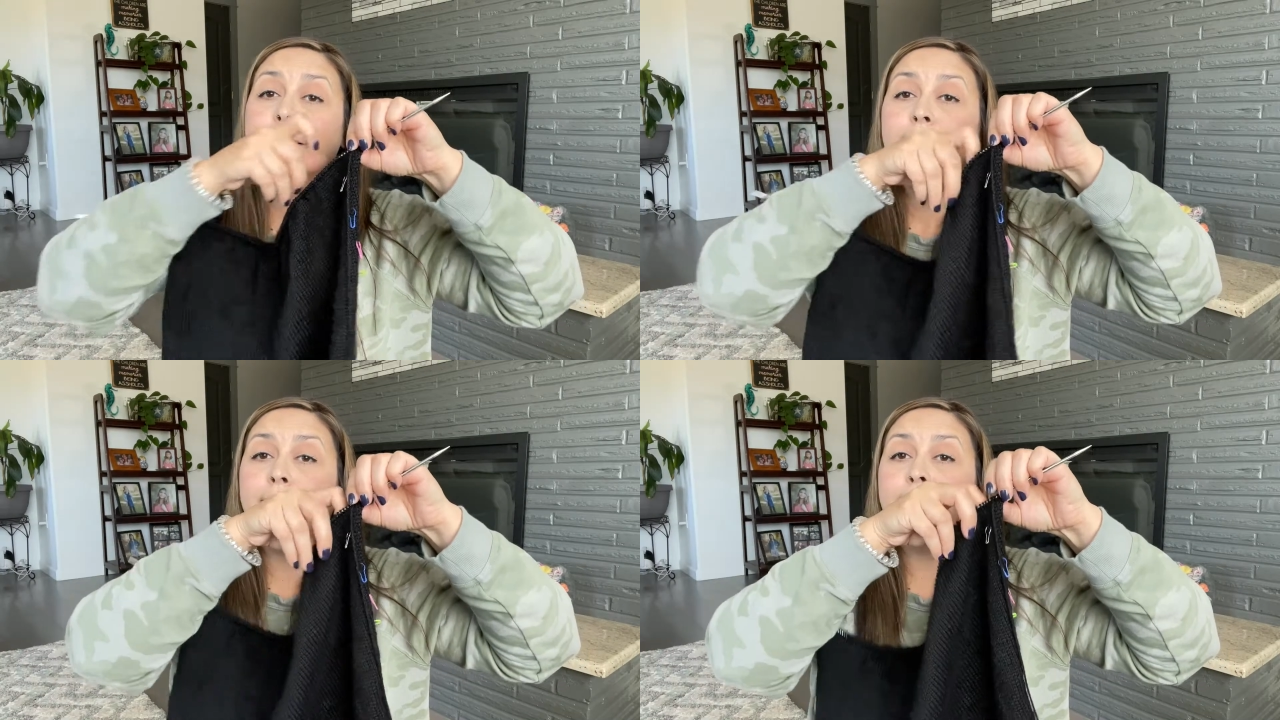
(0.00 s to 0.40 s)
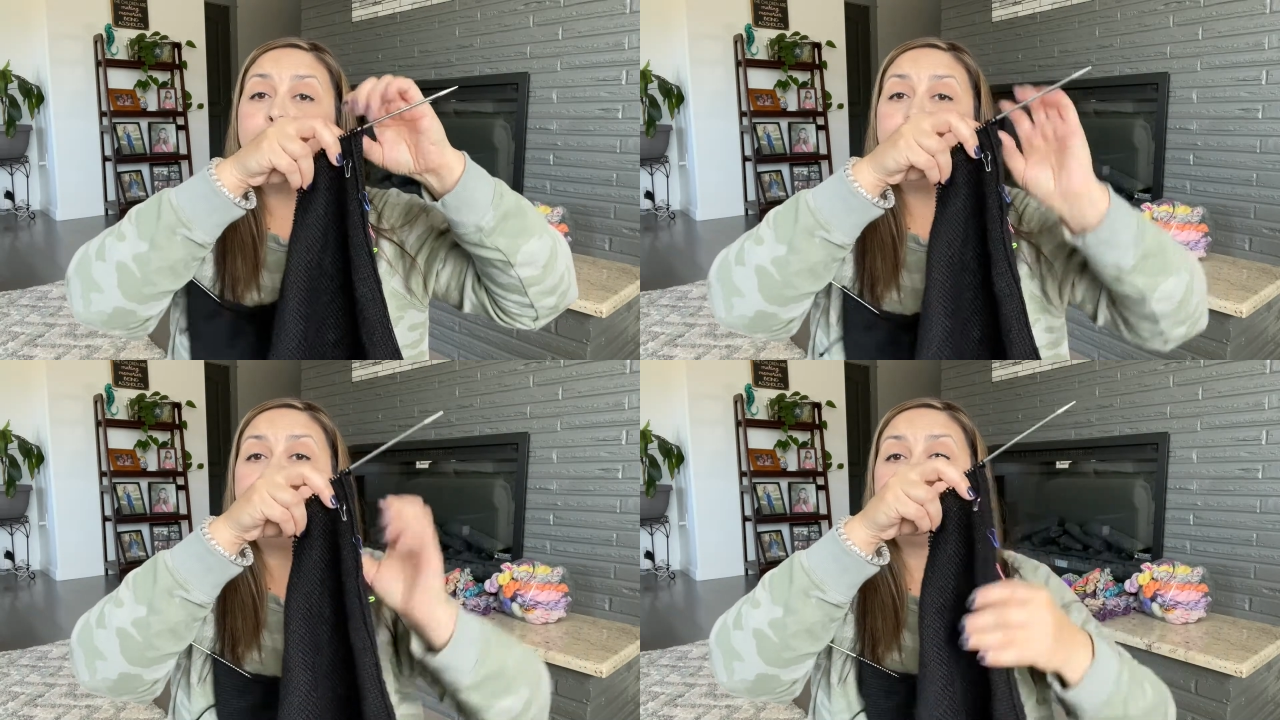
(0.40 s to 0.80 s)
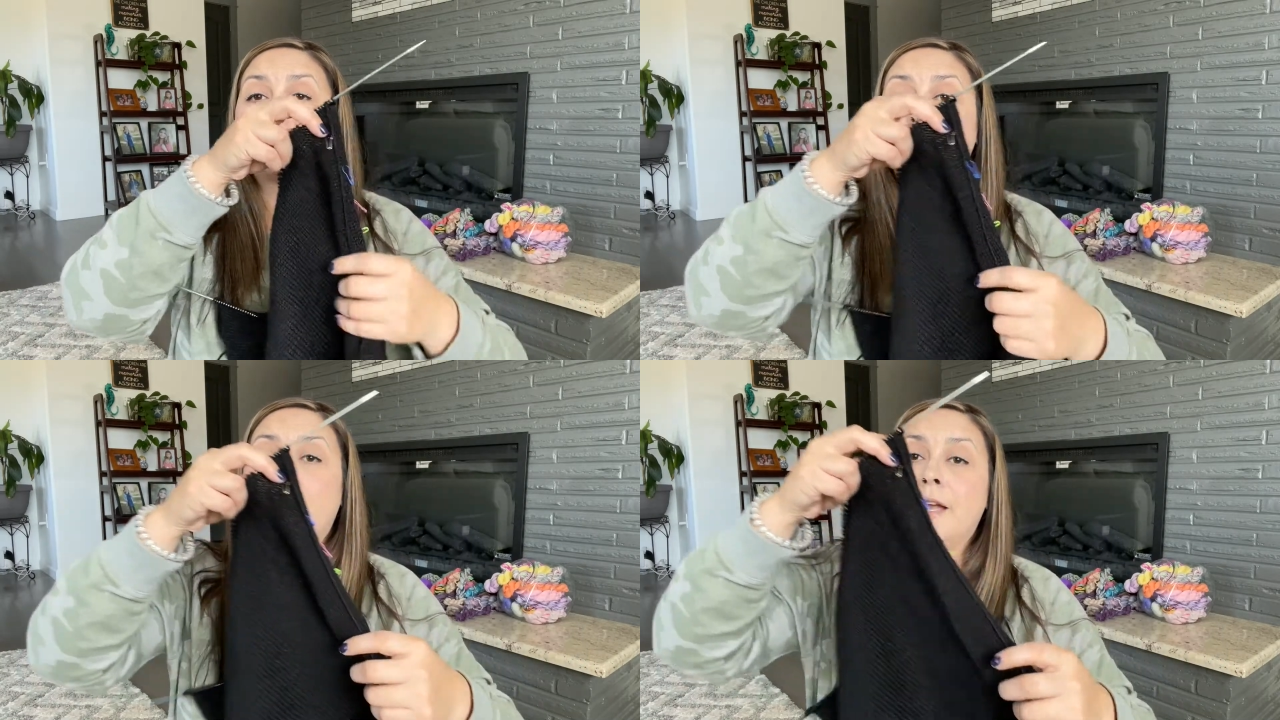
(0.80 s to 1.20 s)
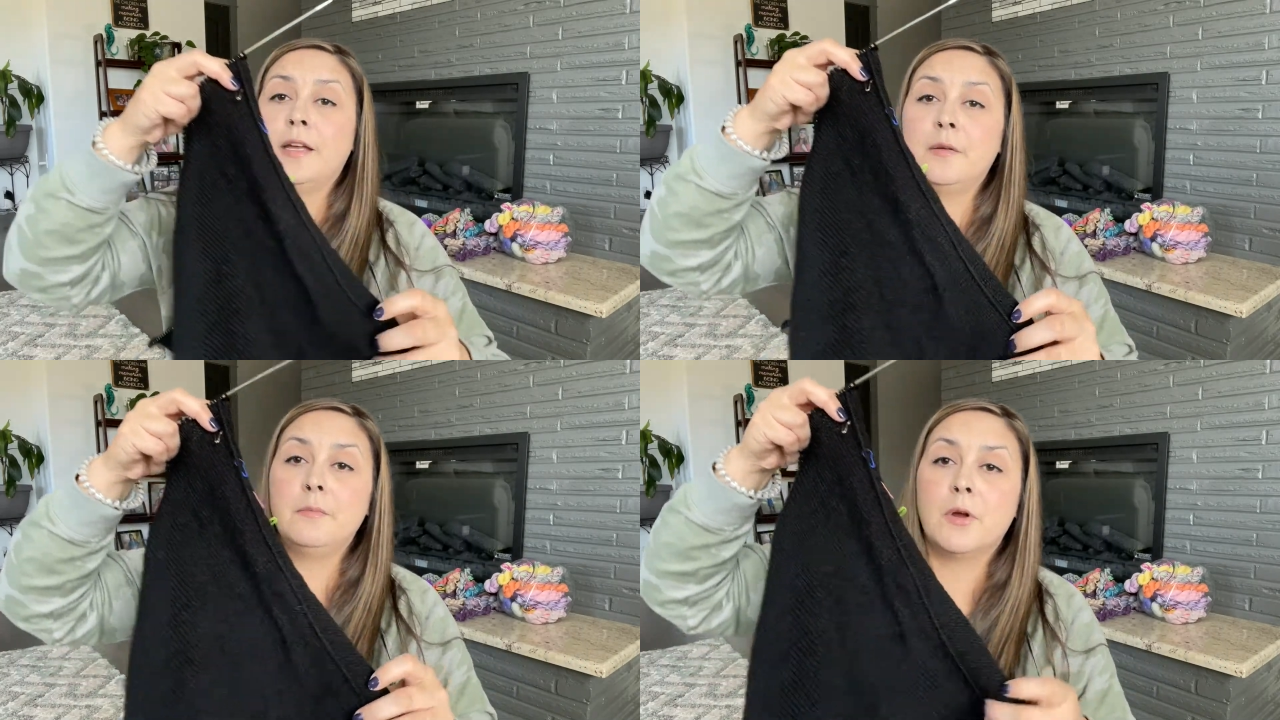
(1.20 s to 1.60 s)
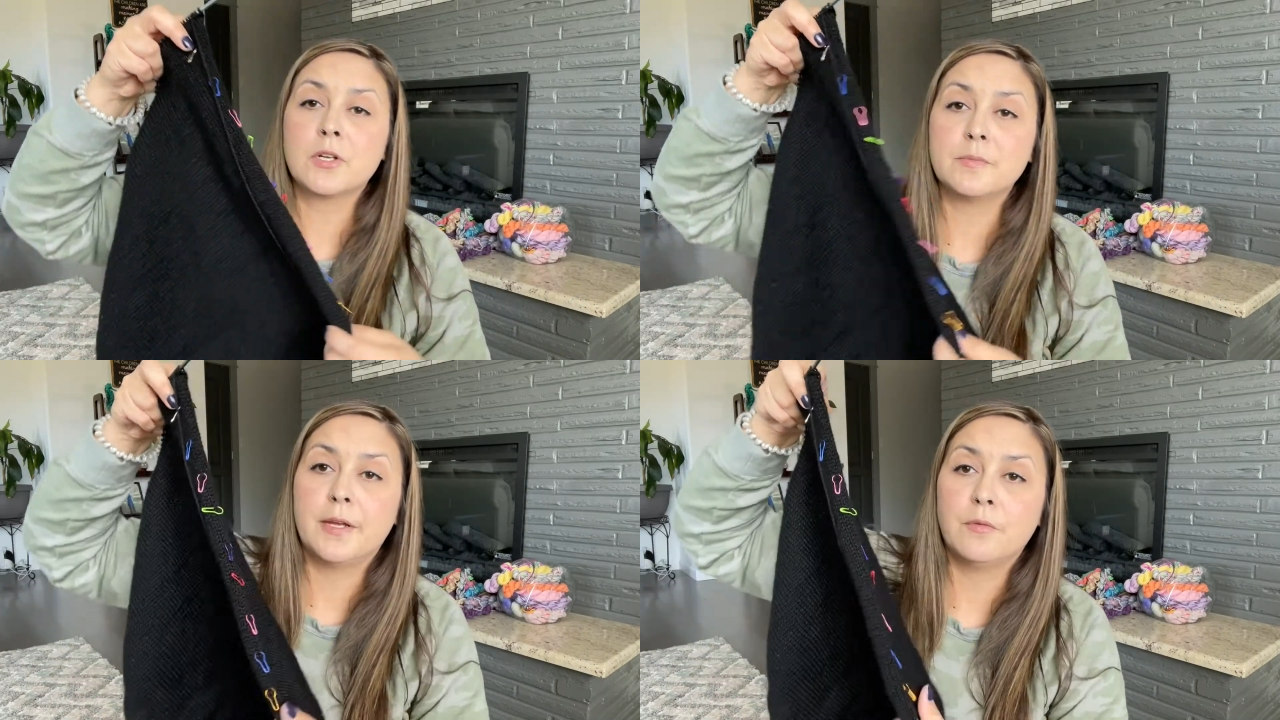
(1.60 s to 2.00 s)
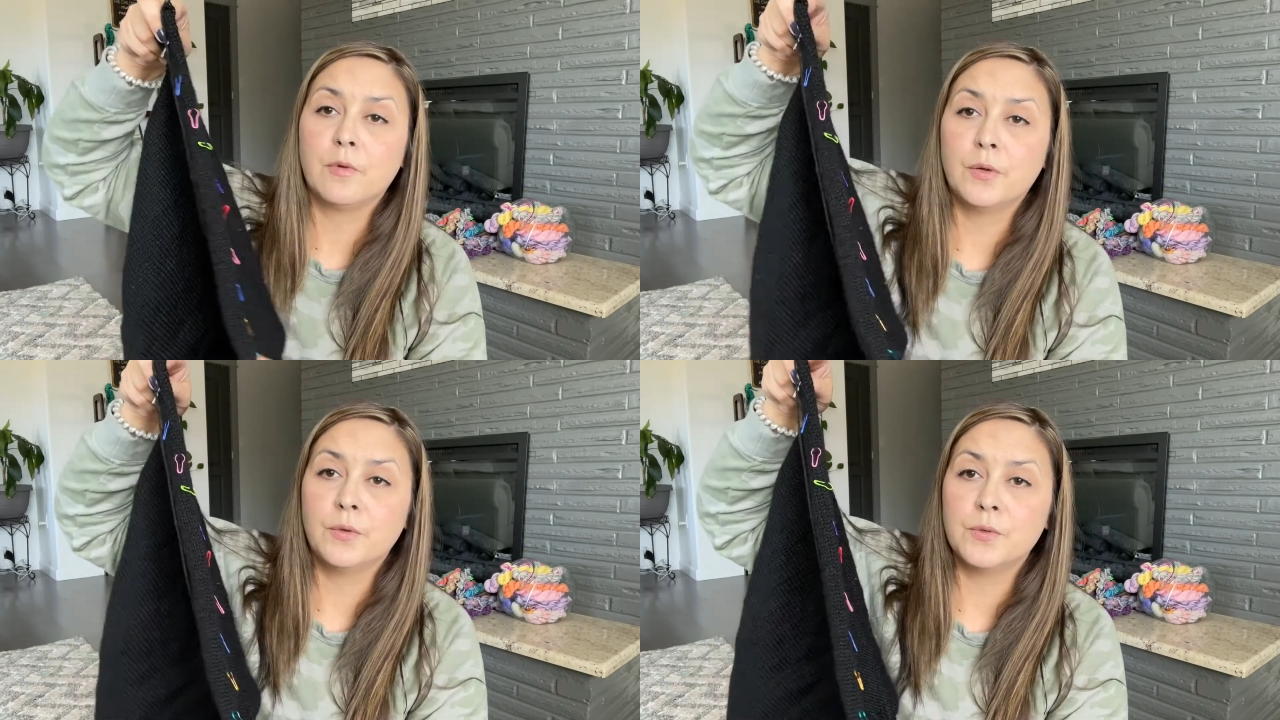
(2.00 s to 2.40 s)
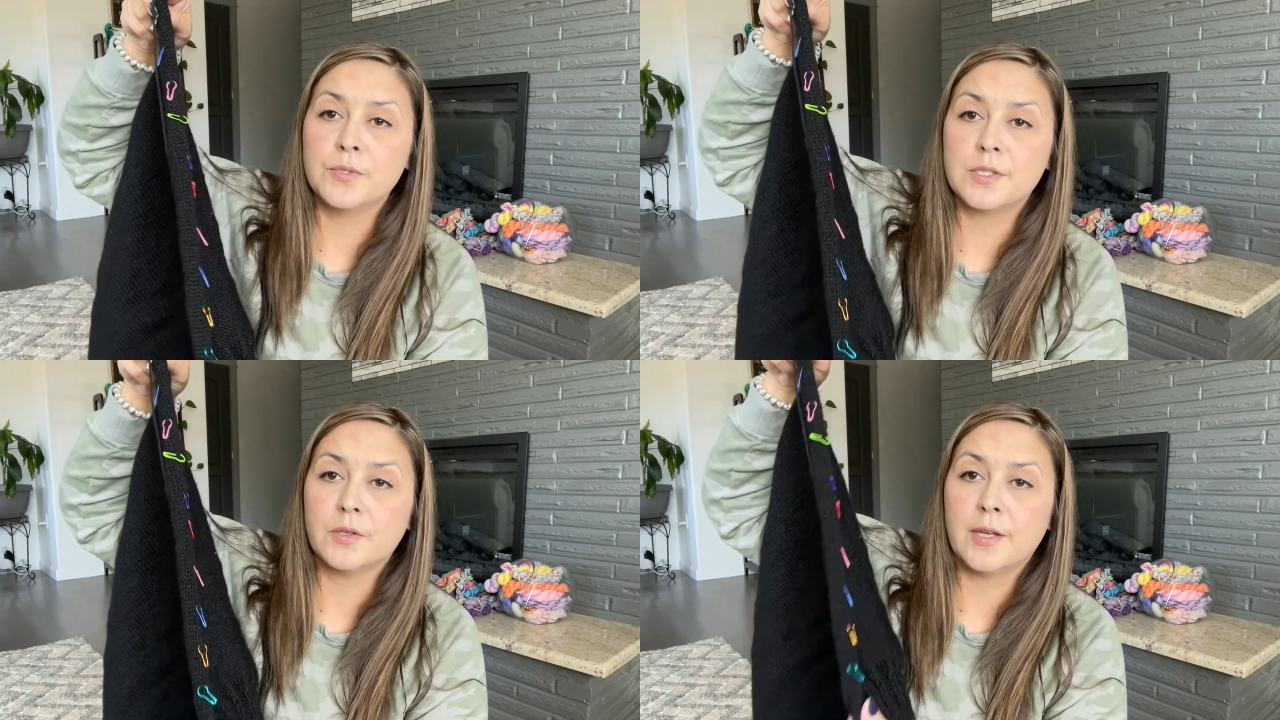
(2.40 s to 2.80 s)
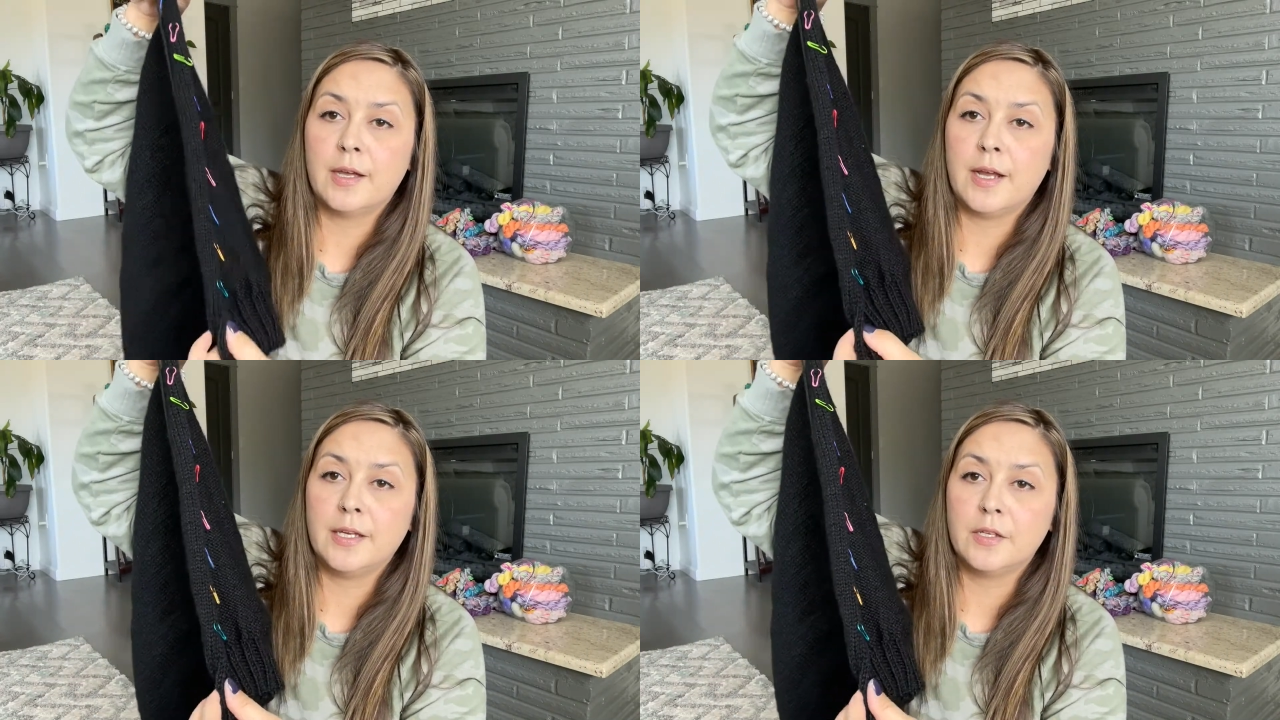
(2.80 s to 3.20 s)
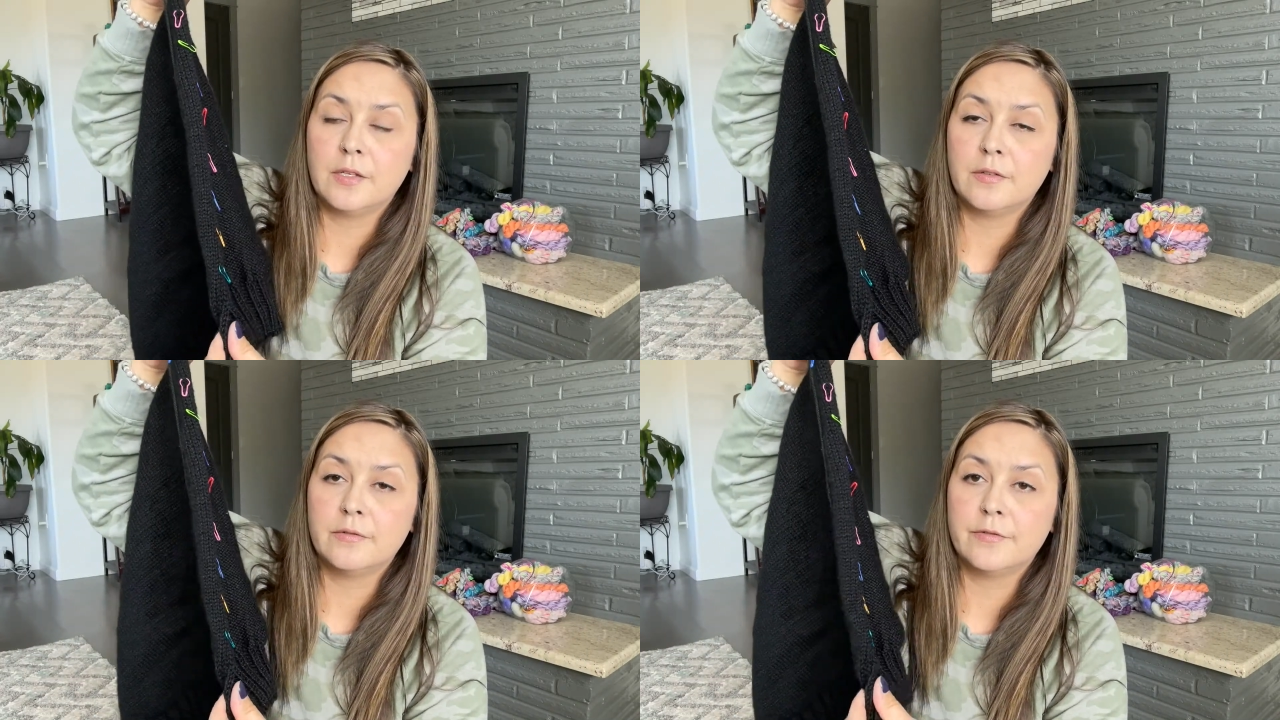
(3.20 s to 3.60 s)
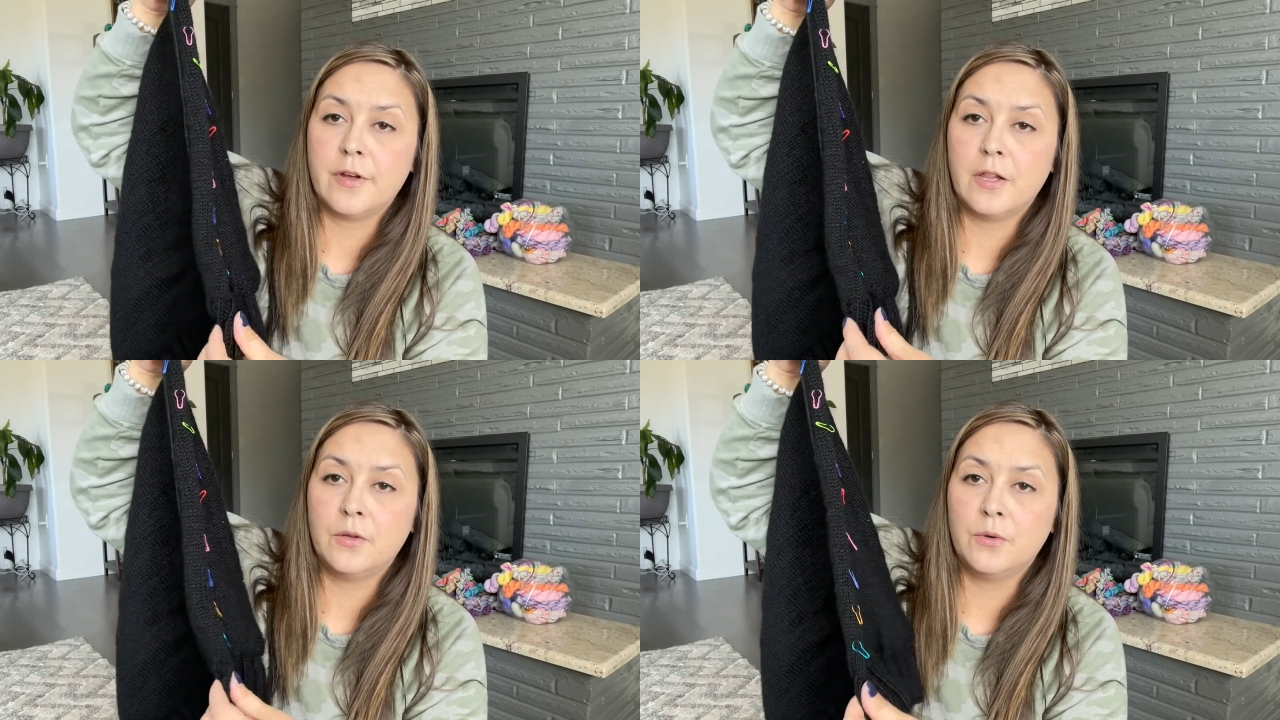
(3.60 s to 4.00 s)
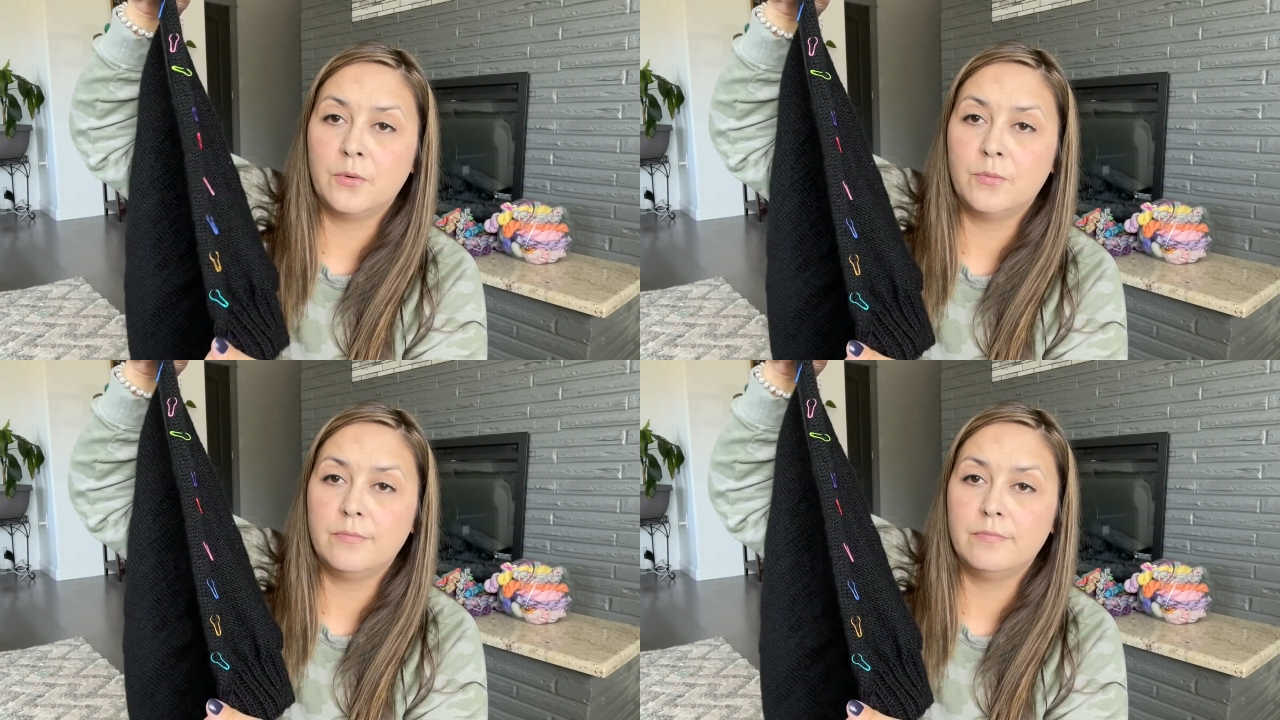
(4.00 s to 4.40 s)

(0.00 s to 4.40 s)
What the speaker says: I marked my rows so that I can follow